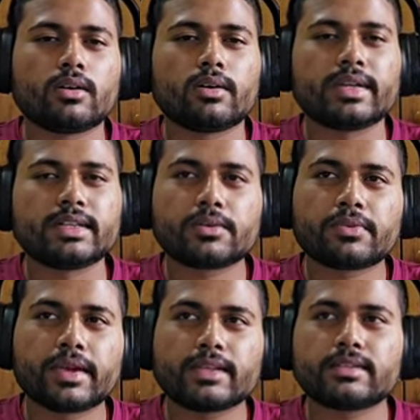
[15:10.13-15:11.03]

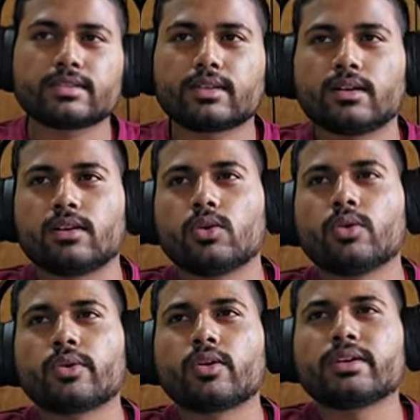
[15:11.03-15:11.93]
interface,
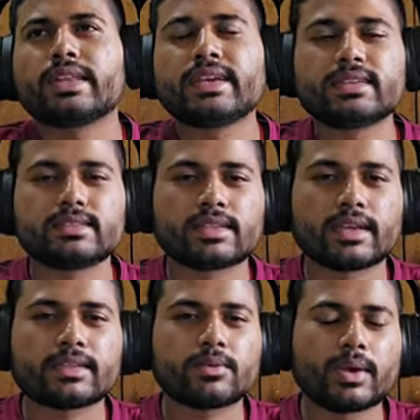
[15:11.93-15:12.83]
overall Deakin
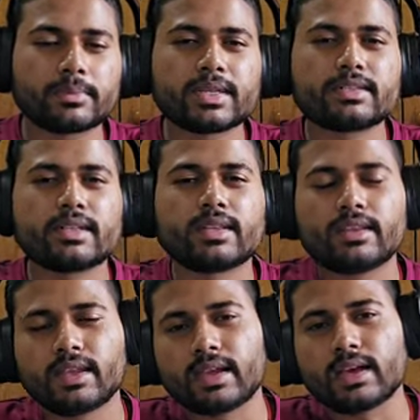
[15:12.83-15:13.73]
Sync, the website that
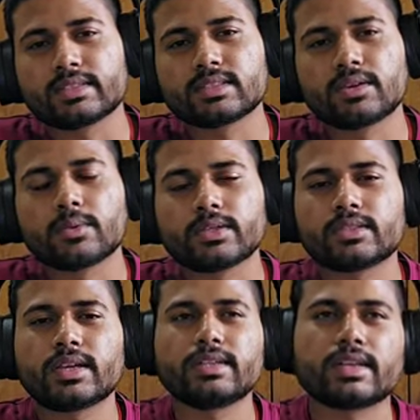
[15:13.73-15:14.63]
the guys give us,
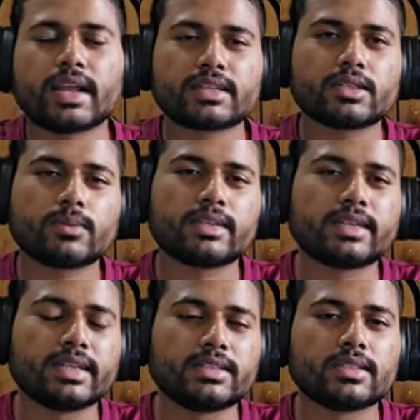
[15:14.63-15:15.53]
the interaction with the
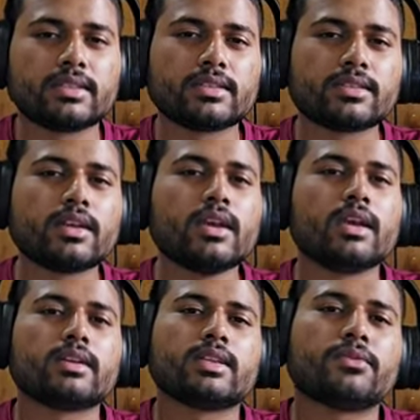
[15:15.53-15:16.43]
teachers,
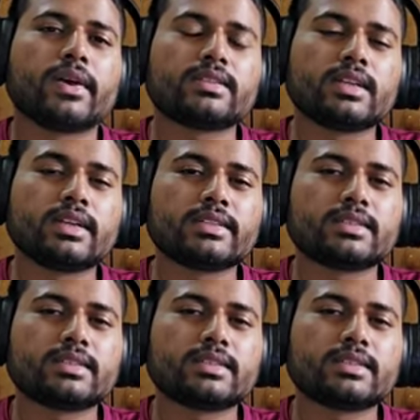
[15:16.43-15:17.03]
the facilities